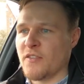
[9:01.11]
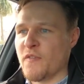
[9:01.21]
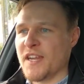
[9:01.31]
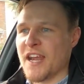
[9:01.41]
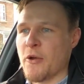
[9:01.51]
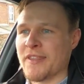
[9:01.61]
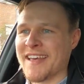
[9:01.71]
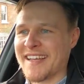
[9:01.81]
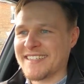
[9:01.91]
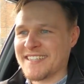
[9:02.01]
of the video, and
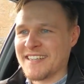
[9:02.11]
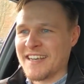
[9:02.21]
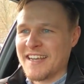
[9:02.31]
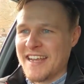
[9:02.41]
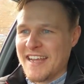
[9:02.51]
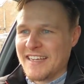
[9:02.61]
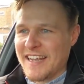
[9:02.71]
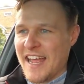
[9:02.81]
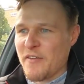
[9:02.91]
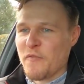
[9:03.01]
that's that
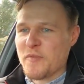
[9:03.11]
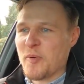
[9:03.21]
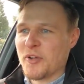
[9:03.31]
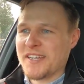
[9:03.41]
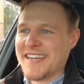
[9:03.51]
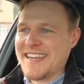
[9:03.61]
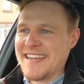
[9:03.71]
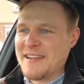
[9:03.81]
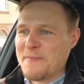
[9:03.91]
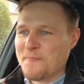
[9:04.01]

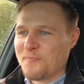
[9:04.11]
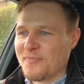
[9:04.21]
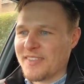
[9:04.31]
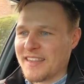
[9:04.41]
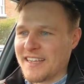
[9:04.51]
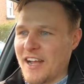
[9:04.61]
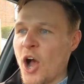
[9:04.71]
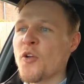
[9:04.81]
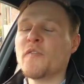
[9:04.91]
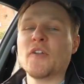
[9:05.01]
everybody
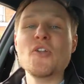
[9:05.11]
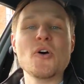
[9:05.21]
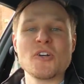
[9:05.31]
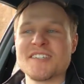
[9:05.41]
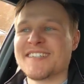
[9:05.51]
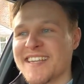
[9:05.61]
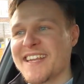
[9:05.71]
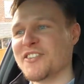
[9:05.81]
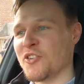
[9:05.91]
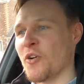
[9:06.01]
overlooks
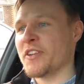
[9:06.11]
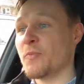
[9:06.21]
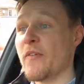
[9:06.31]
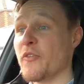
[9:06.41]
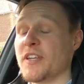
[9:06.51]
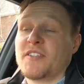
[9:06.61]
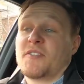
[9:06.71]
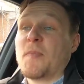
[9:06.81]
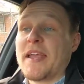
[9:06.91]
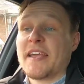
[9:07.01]
seat choice, whether
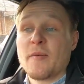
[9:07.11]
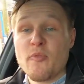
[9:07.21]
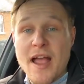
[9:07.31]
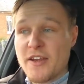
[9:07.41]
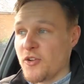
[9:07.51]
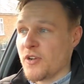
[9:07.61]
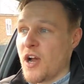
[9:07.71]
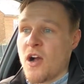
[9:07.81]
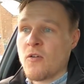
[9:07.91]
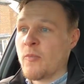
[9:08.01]
it's speccing a brand new
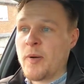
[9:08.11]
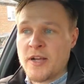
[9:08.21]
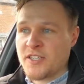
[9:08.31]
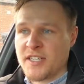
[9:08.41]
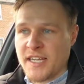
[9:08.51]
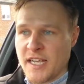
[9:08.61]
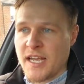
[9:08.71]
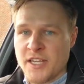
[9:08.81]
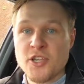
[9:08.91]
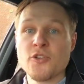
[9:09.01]
car or purchasing
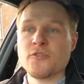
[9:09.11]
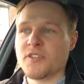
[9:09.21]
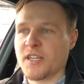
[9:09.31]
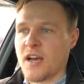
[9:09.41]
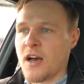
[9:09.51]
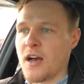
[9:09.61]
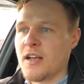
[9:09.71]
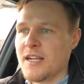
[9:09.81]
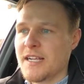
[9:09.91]
a used car.